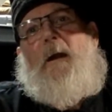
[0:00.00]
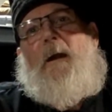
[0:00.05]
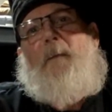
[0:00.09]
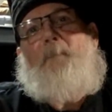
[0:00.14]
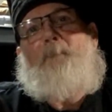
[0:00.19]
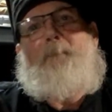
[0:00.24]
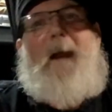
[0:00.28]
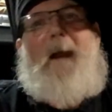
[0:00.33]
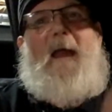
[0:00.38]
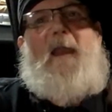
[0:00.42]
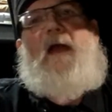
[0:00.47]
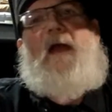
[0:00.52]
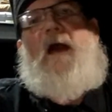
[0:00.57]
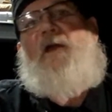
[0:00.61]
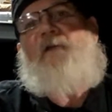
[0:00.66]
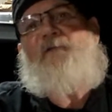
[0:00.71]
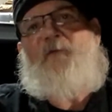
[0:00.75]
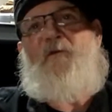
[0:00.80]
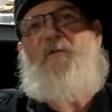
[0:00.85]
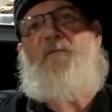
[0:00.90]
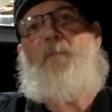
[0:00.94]
My
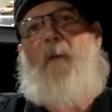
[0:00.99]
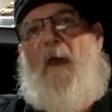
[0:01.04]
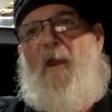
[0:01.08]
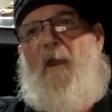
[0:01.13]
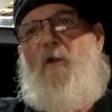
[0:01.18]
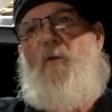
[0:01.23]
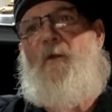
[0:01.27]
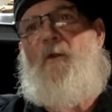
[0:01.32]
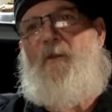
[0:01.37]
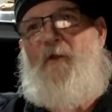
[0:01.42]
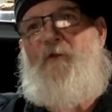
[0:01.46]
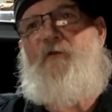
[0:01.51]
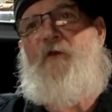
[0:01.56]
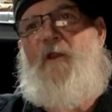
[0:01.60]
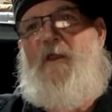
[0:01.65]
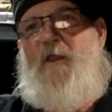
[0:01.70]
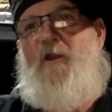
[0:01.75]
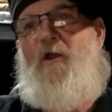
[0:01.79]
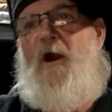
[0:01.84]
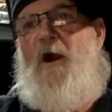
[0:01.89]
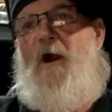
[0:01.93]
life is better with a
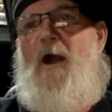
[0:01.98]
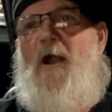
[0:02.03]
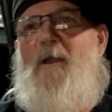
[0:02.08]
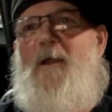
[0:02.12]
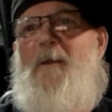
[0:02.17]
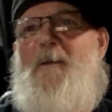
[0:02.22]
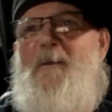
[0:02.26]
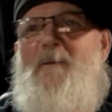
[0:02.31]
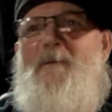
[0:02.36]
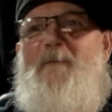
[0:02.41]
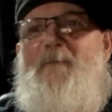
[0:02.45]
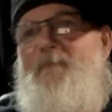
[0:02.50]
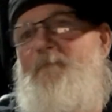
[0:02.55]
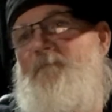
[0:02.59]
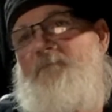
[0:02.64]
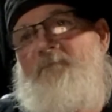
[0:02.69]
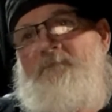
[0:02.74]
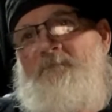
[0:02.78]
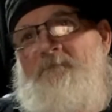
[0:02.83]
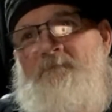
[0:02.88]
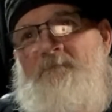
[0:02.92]
Chicken Hawk.
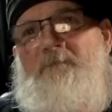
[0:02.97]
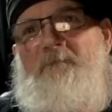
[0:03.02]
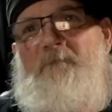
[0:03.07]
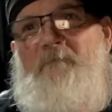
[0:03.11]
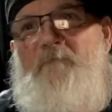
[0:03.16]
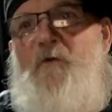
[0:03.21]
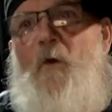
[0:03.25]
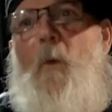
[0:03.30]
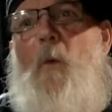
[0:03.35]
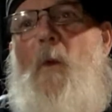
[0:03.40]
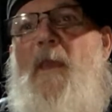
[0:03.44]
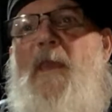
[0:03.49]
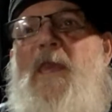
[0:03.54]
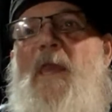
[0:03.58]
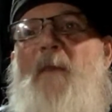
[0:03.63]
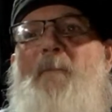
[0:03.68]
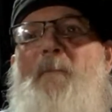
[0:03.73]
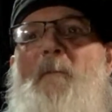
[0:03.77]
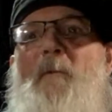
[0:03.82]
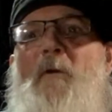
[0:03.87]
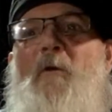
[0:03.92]
So we
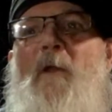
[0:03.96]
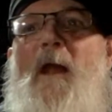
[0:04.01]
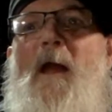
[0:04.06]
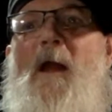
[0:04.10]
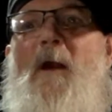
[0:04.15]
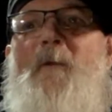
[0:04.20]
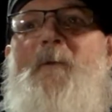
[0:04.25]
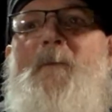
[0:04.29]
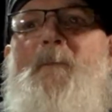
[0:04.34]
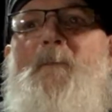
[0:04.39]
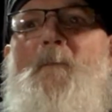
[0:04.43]
keep him around.